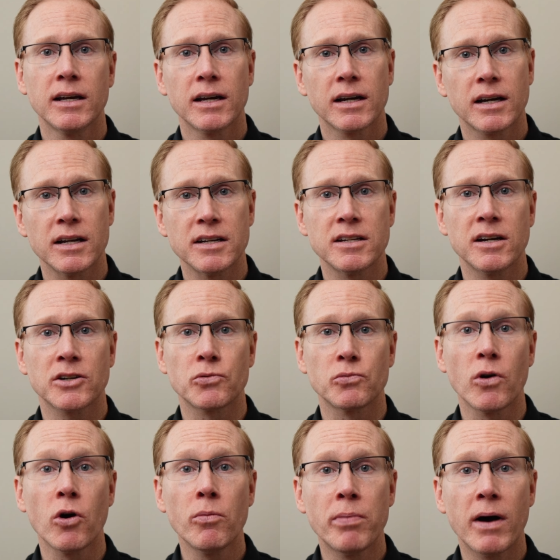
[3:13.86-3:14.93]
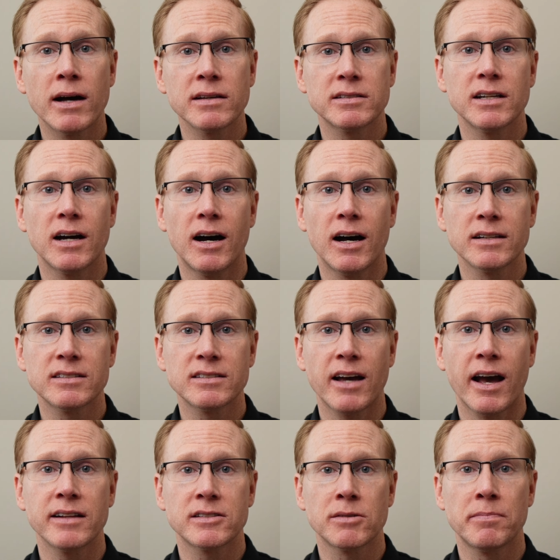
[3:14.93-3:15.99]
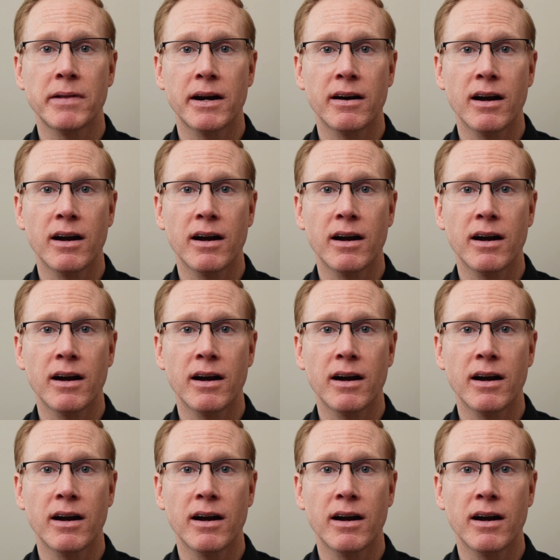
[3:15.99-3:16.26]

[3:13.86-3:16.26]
conduct robust on-site supplier